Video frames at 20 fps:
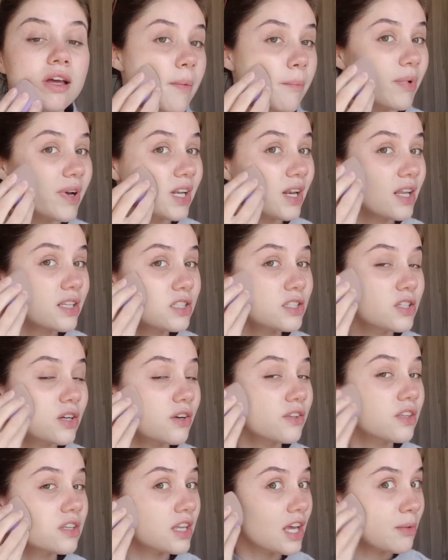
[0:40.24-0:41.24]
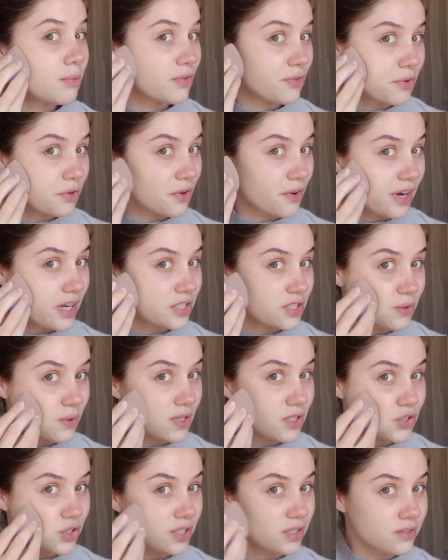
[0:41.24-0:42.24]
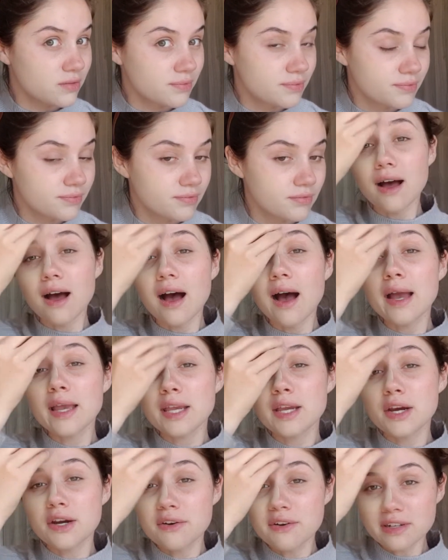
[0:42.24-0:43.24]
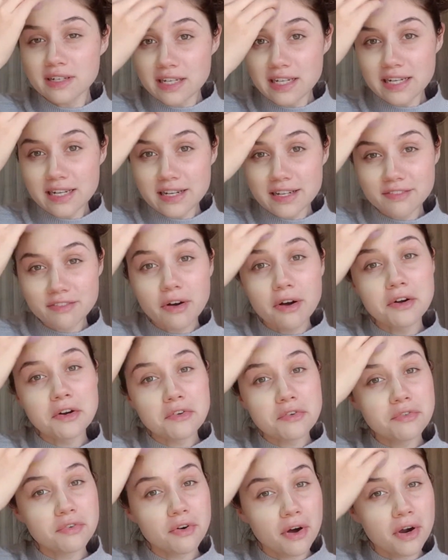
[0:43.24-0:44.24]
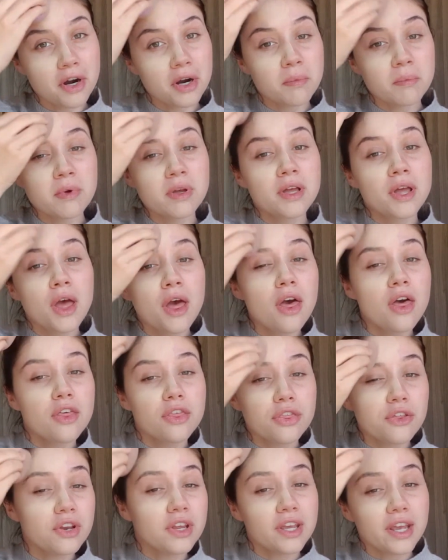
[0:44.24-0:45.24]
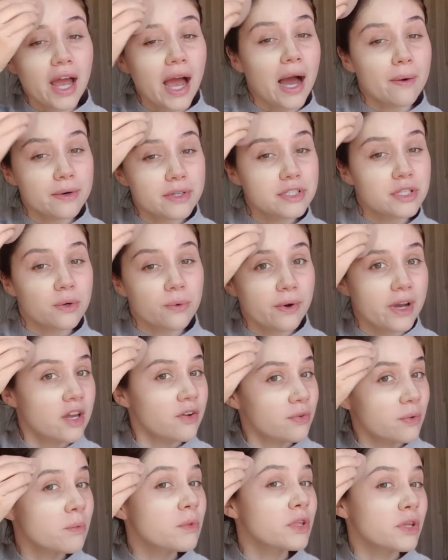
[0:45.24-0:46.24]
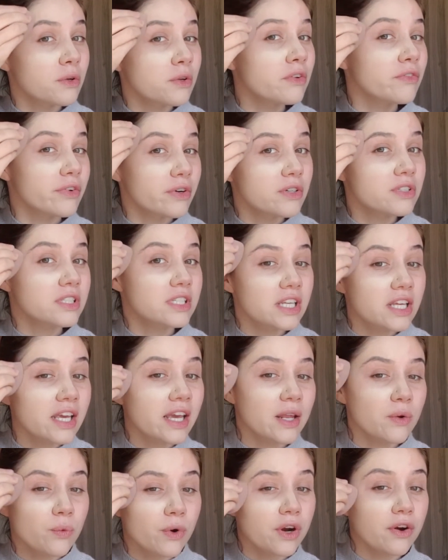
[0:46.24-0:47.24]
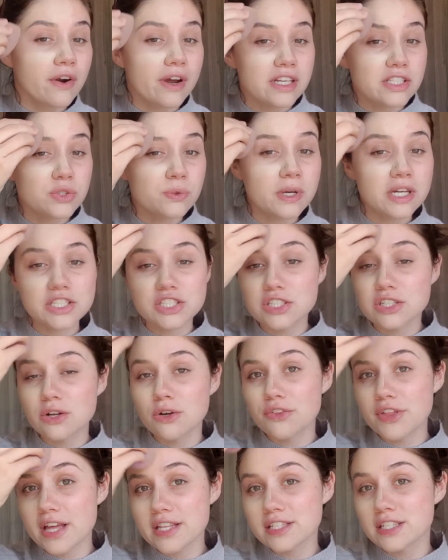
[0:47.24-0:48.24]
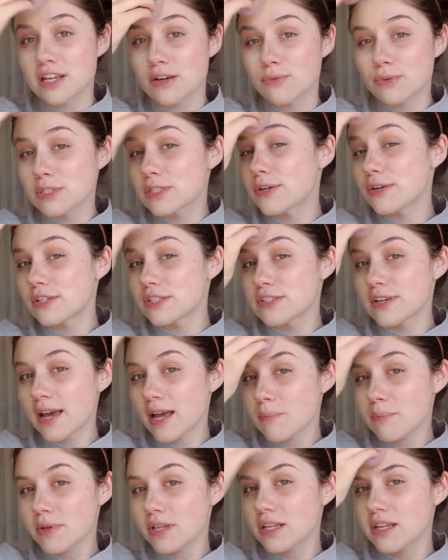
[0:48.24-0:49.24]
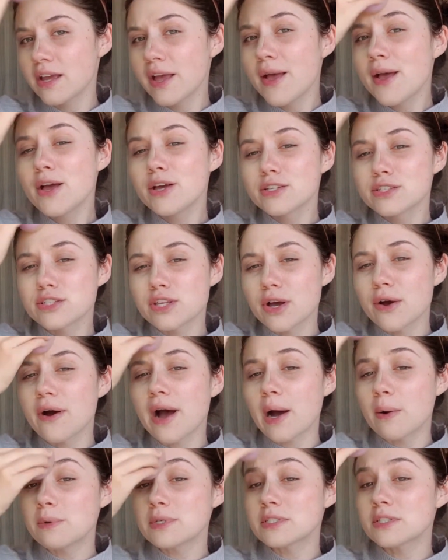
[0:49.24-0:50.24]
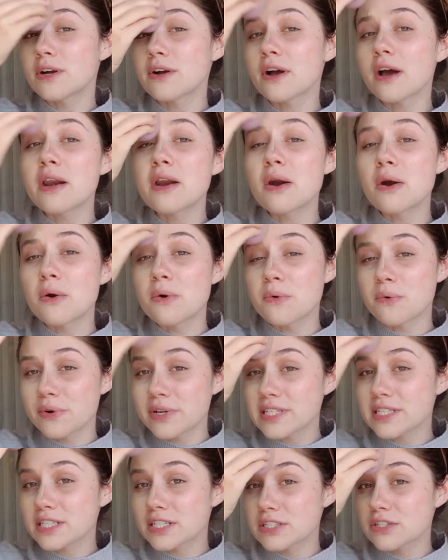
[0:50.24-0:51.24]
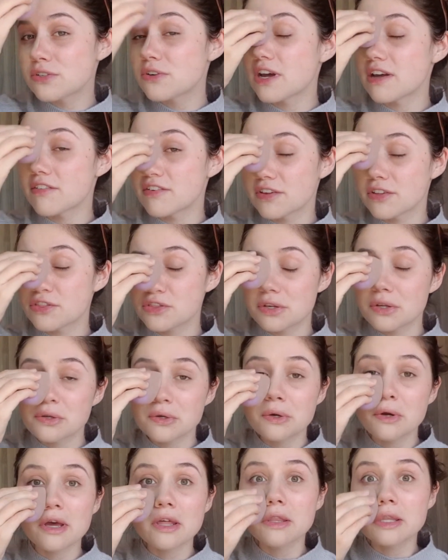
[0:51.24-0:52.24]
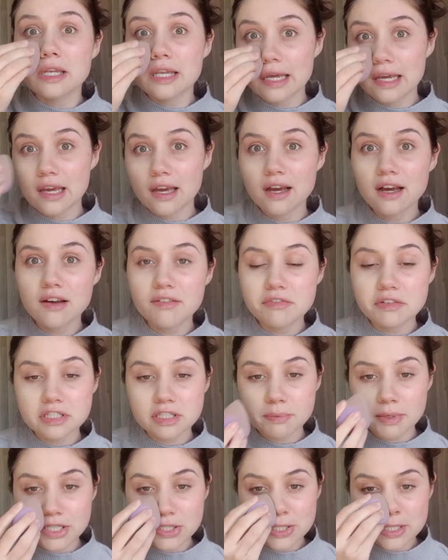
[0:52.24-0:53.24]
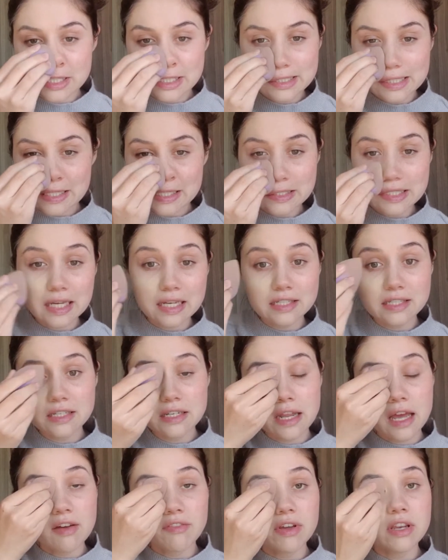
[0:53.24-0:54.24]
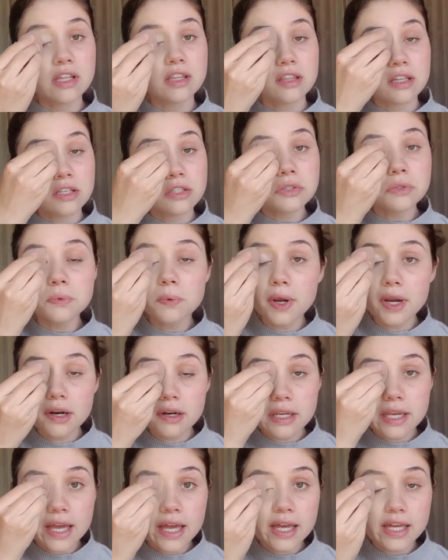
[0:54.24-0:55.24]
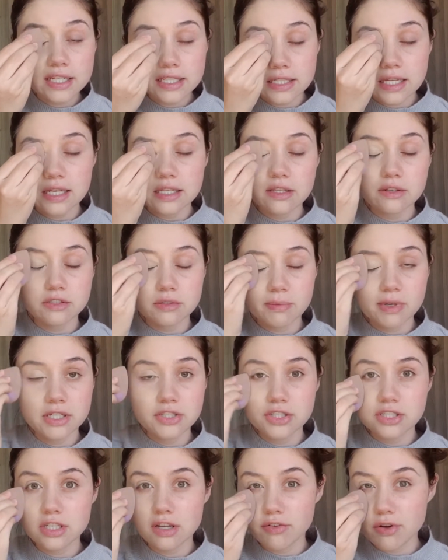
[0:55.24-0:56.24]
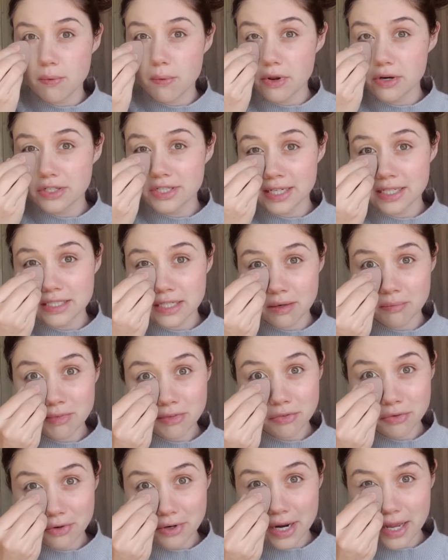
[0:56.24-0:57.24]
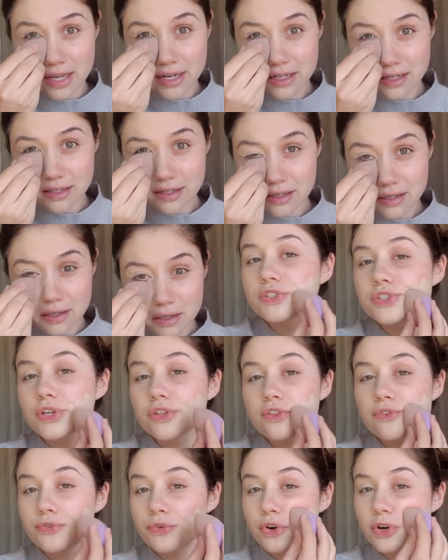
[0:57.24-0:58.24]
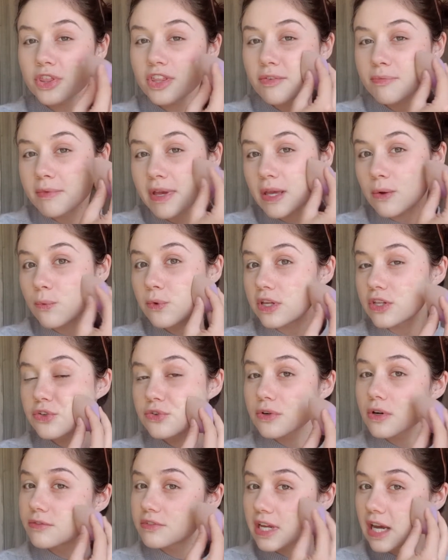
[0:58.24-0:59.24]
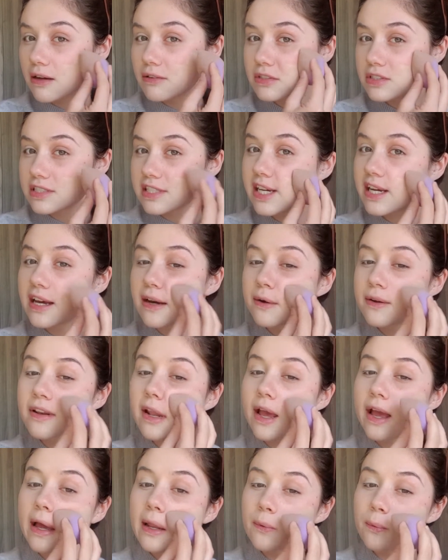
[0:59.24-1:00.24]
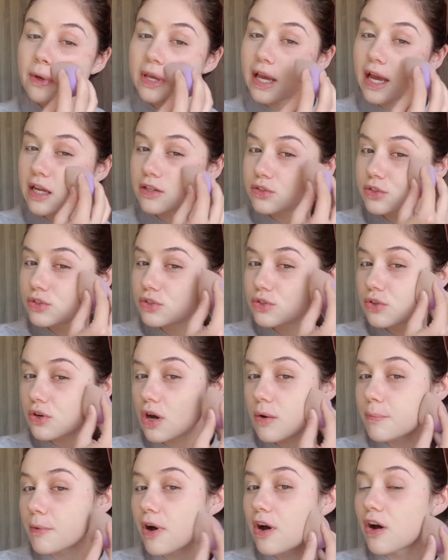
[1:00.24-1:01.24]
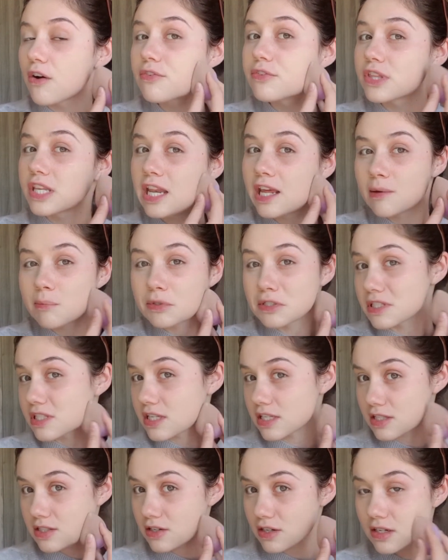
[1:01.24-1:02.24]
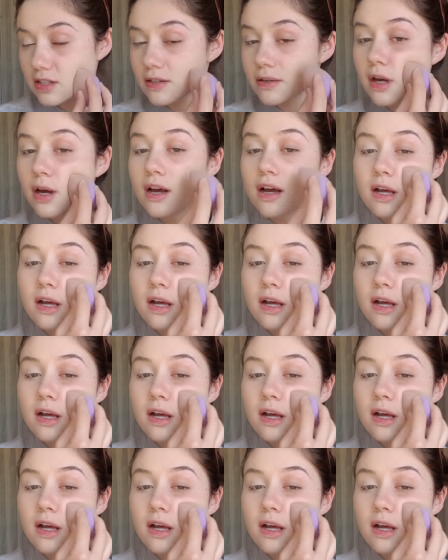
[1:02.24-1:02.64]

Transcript: But let's start the day before graduation. I currently live on a farm 3 hours away from the university and where graduation, all that stuff was going to happen. So I was not going to risk driving through the day of, especially since I didn't have anything to wear yet and there's a bunch of stuff I wanted to get done beforehand. So the 4th of May, we drove down to town and we had to drop off the neighbor's sister.